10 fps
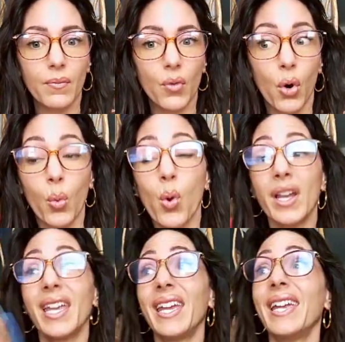or what
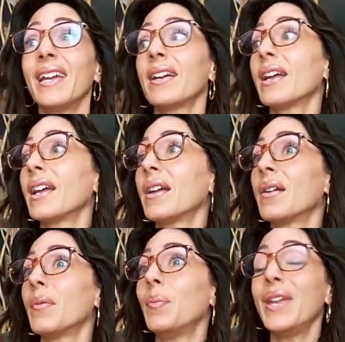he
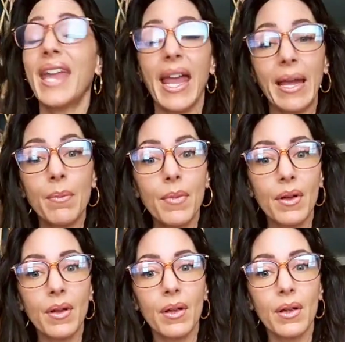became,
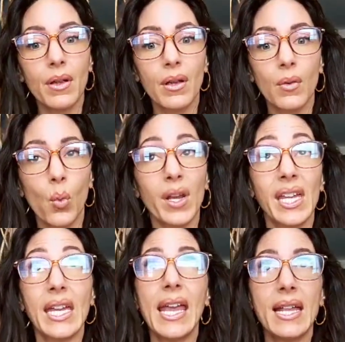what
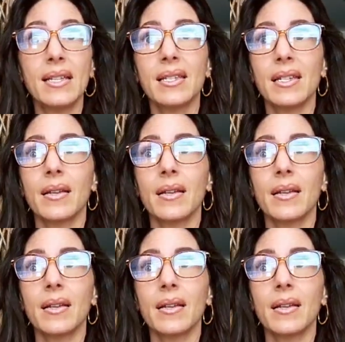he is,